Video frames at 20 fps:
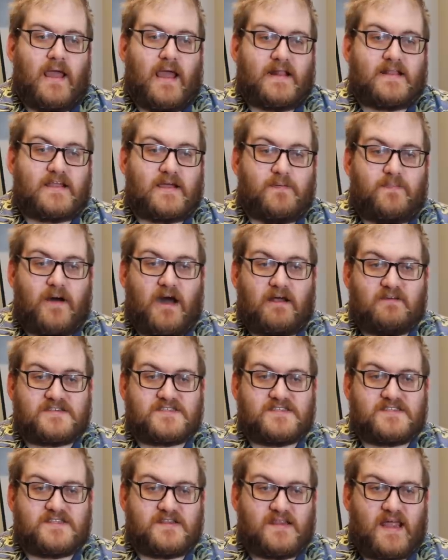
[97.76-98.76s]
In
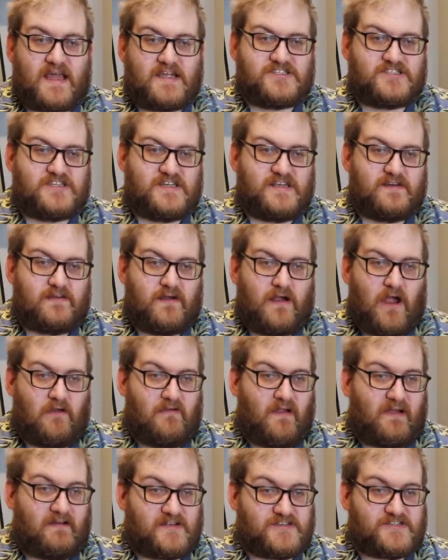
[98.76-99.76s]
comparison to last year,
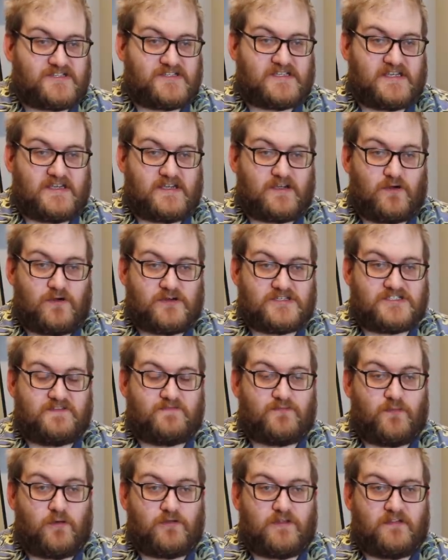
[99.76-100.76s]
our electricity costs
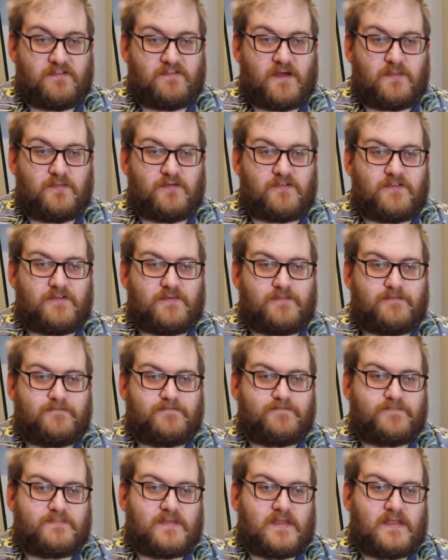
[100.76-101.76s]
have more than doubled.
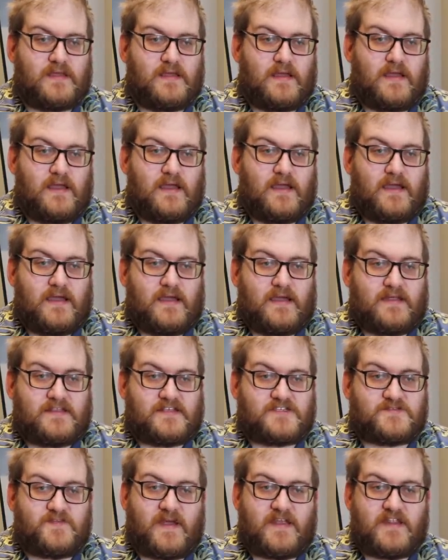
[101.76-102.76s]

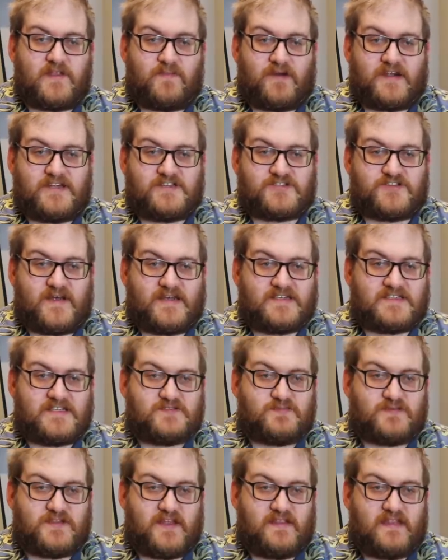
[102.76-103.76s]
Despite the price
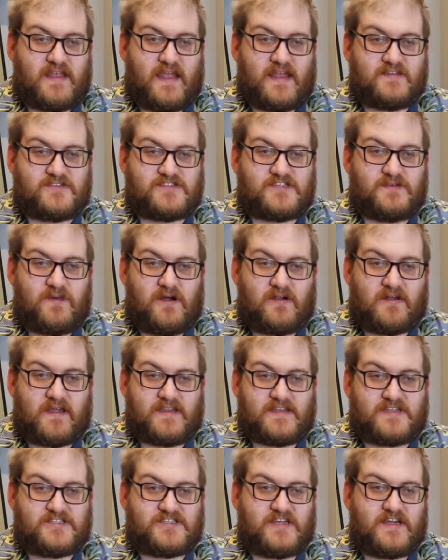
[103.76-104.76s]
rises within the energy
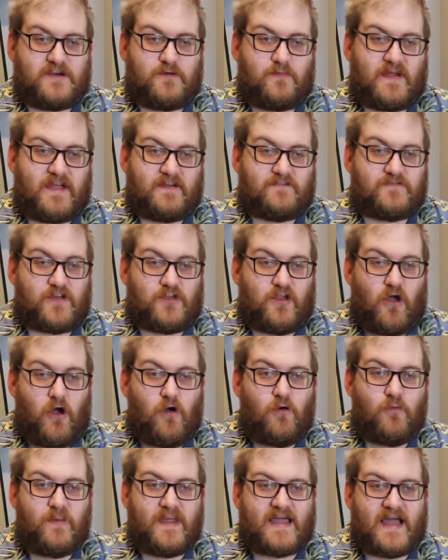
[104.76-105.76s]
market this year, we have done
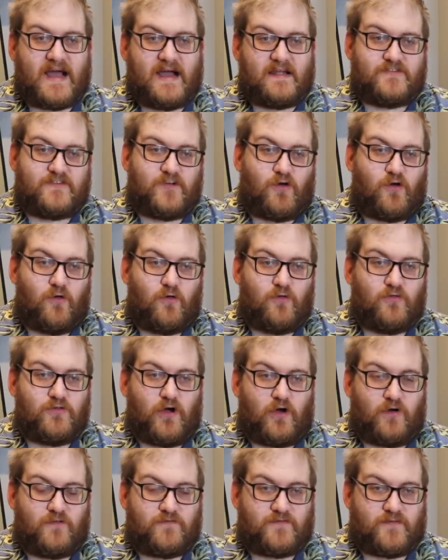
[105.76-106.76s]
all we can to hold
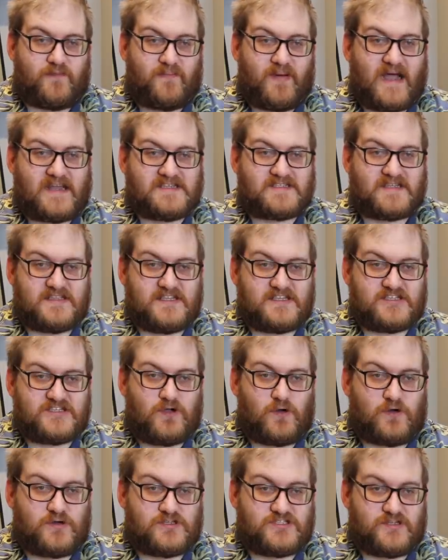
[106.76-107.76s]
off from passing this
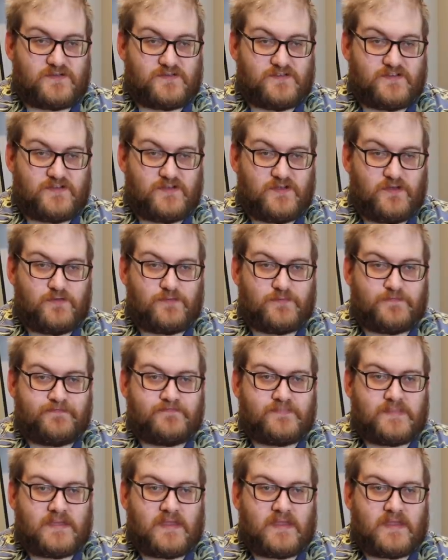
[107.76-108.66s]
cost on to you.